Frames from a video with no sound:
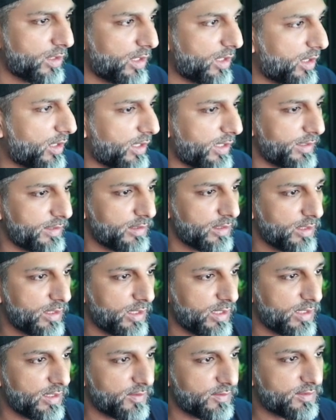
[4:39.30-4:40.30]
All right,
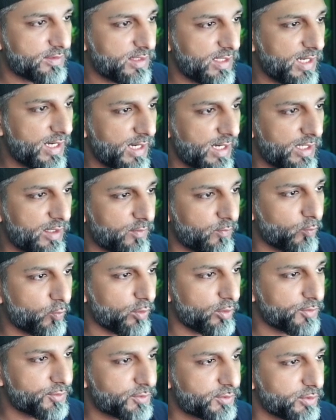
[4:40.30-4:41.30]
then
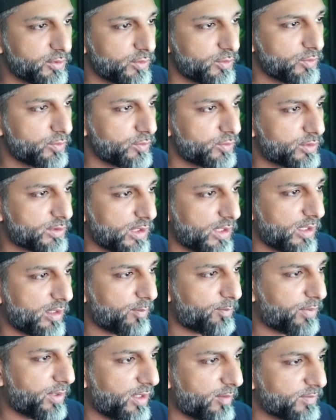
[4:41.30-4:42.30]
we'll do the
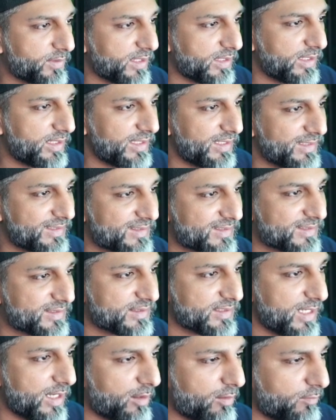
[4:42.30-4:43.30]
pumpkin
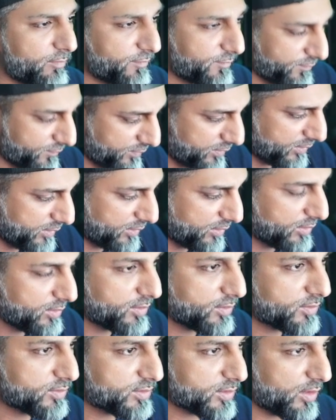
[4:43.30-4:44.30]
itself.
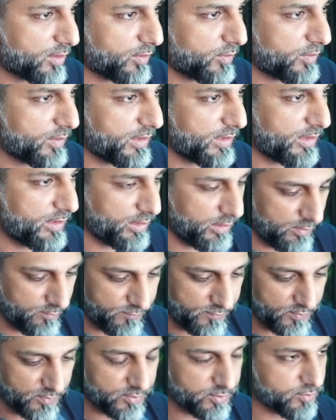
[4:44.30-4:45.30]
So E
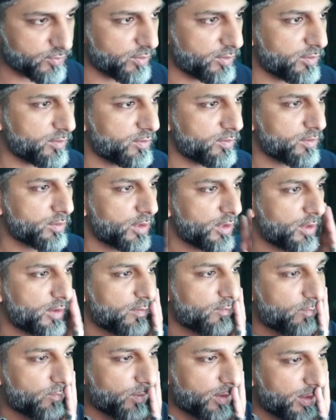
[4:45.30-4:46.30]
for extrude,
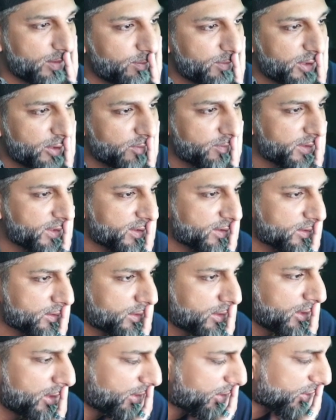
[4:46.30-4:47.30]
one millimeter,
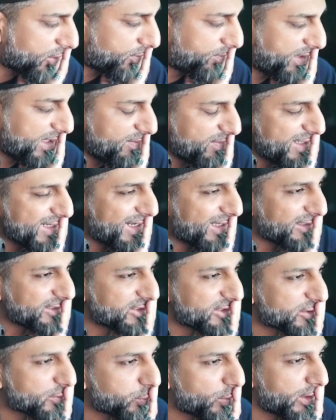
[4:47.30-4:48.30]
or maybe I
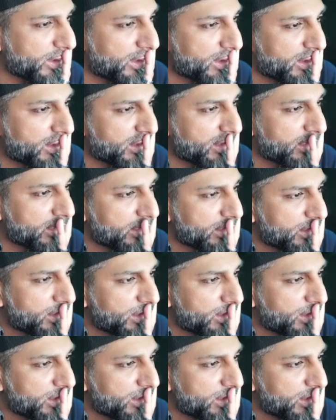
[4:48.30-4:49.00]
just wanna,